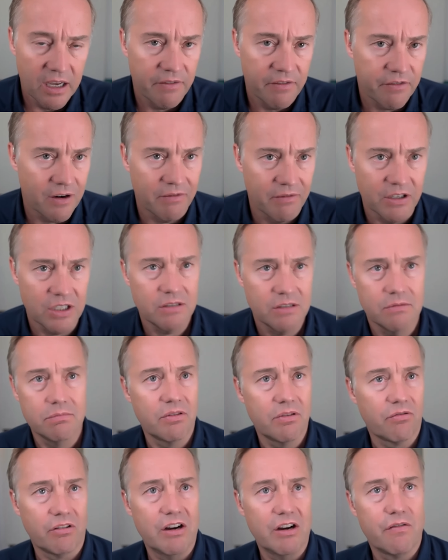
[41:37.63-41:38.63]
uh, for every
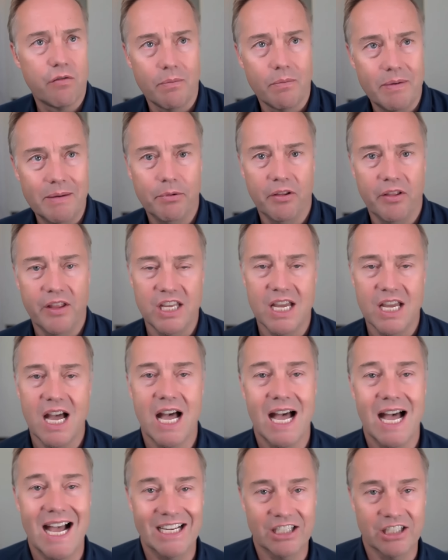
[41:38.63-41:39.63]
three or four people that
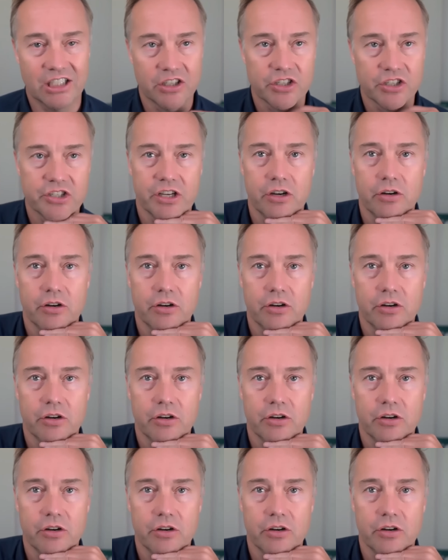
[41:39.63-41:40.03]
you hire.